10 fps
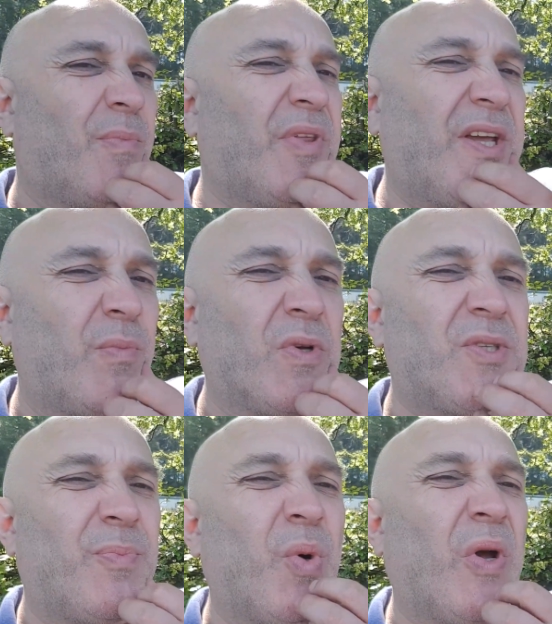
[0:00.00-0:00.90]
I'm thinking,
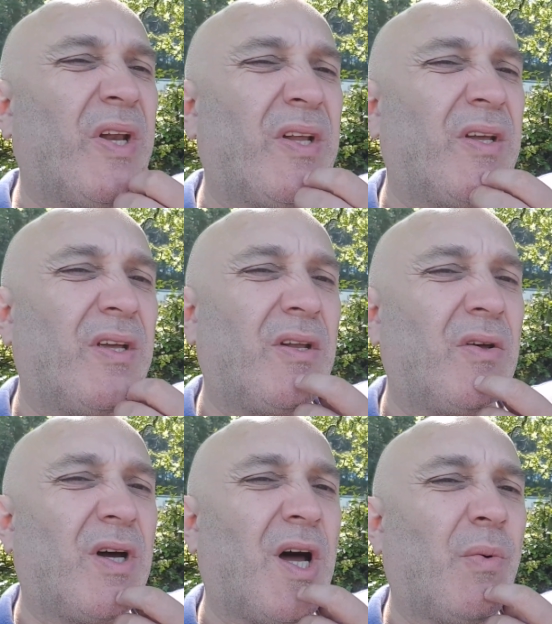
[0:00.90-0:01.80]
what's the point? You
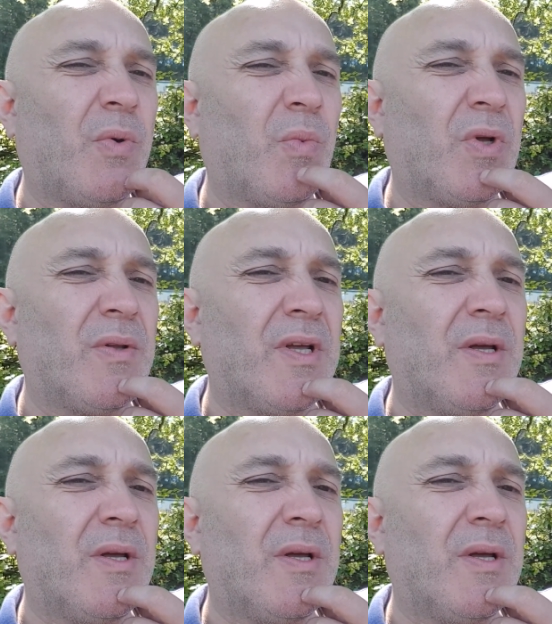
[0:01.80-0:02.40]
know, I wouldn't want